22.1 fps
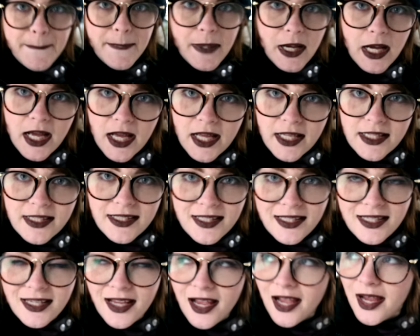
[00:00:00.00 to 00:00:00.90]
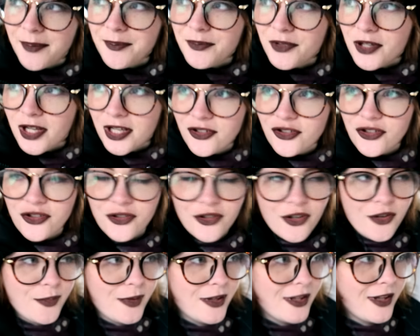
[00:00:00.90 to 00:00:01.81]
but I'm not
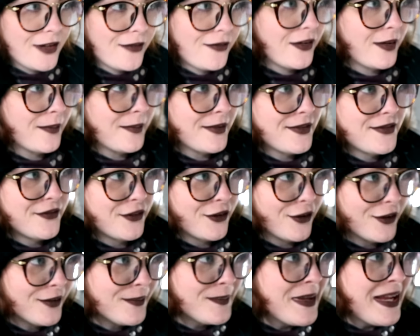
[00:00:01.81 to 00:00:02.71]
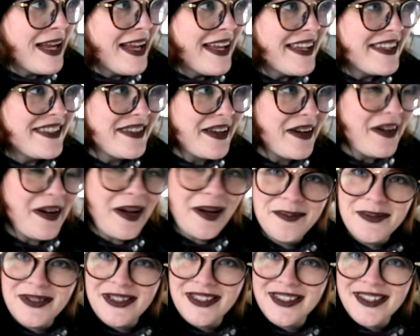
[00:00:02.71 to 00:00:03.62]
sure what they're famous for. So
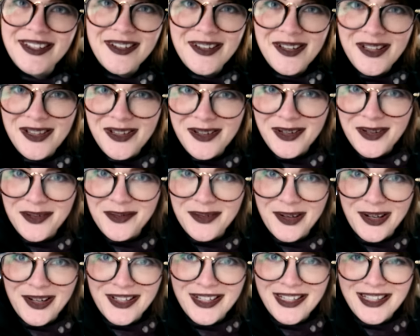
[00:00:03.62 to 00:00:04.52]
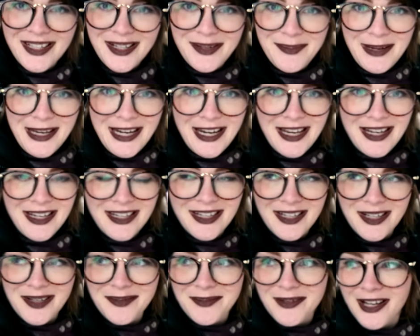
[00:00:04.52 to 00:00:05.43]
I'm just gonna look around a little bit and
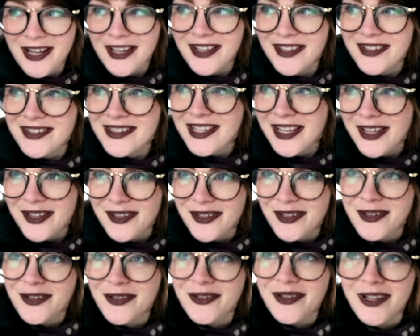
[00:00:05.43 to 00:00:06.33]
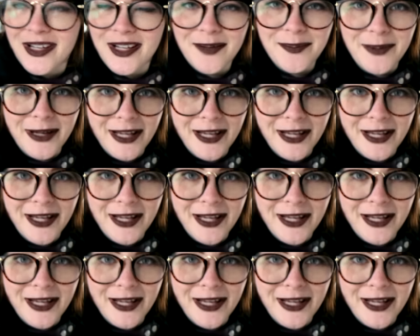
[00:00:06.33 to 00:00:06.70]
then I'll, I'll tell you in a